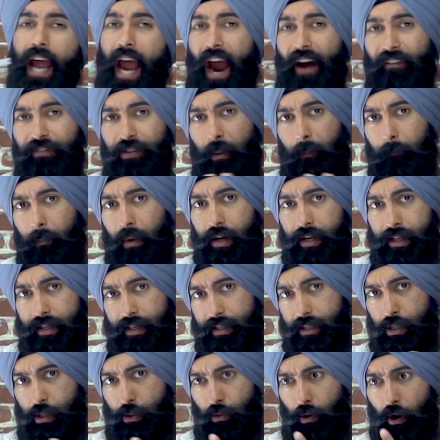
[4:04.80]
have the
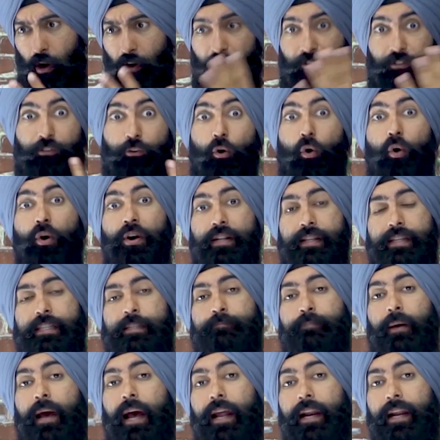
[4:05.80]
money to afford
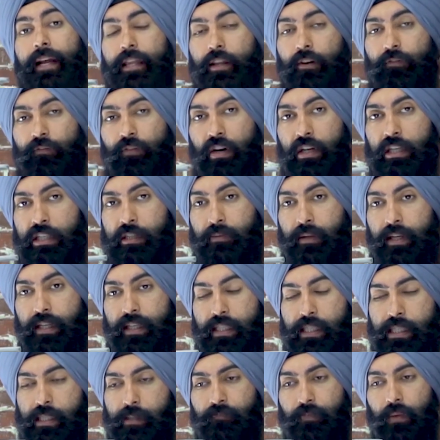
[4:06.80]
this pen in the first
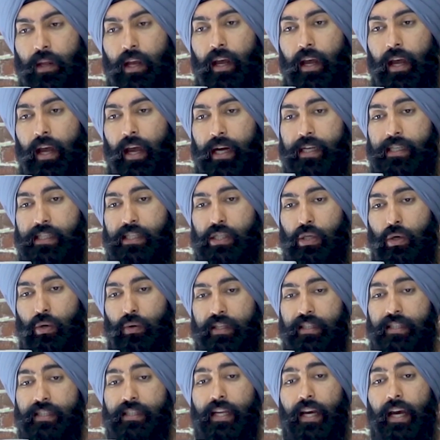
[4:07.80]
place. And so
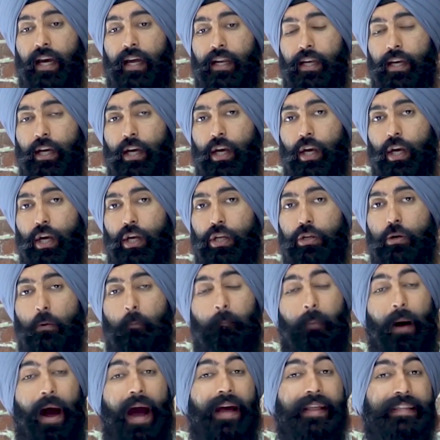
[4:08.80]
instead, you
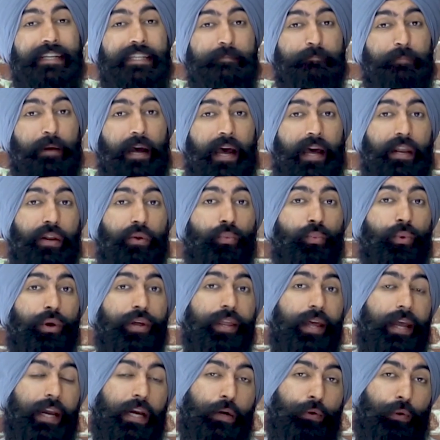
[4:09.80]
buy this pen
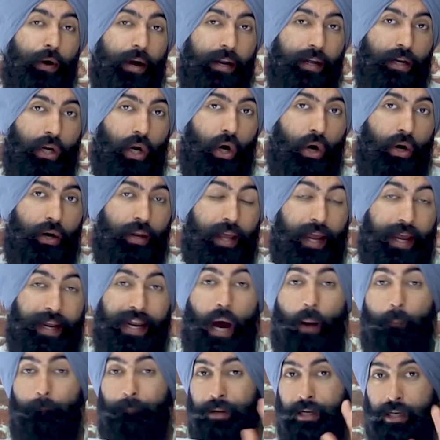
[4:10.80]
with a credit card. And
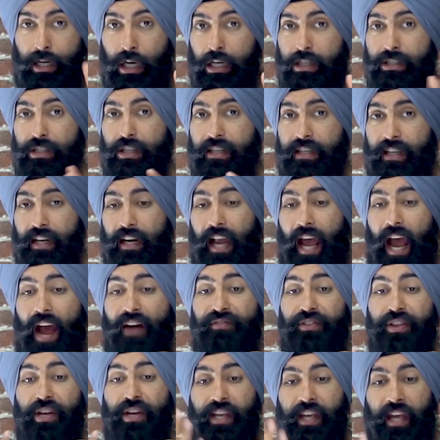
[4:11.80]
now because you didn't
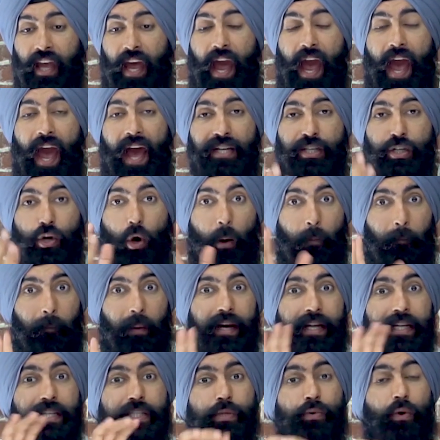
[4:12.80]
have the cash or
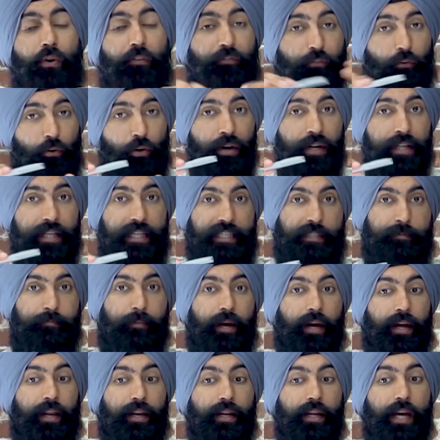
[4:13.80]
money to afford this
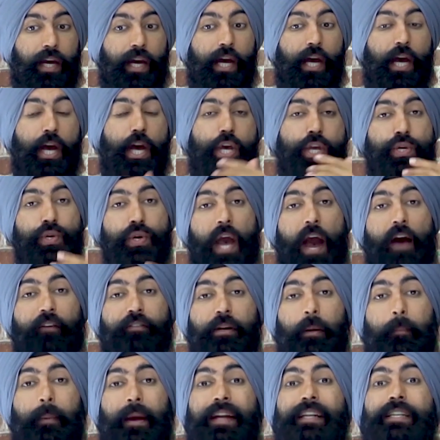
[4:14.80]
pen, you have
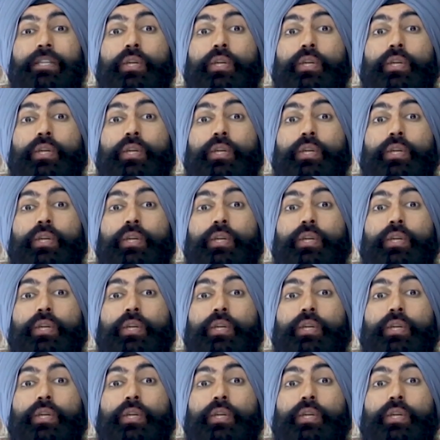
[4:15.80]
to pay